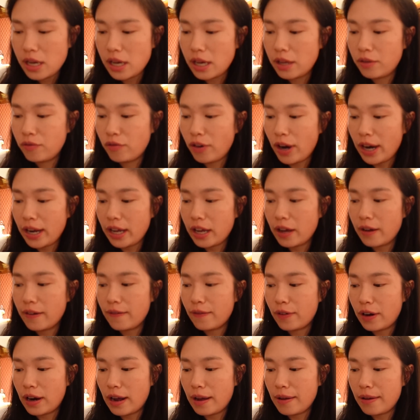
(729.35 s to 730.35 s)
In ranking of
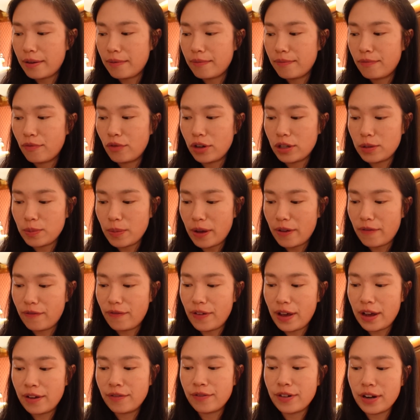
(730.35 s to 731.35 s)
what was my
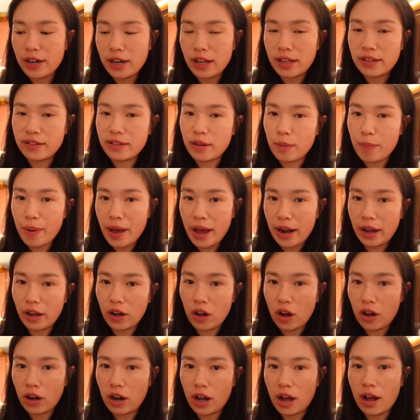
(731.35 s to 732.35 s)
favorite, it's the panna
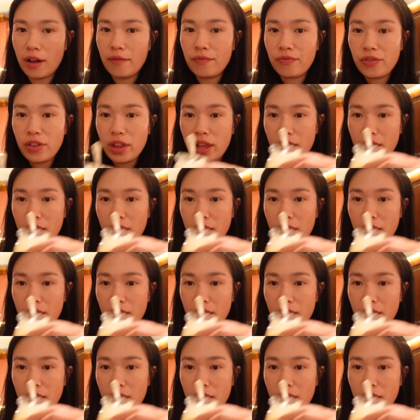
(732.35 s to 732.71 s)
cotta,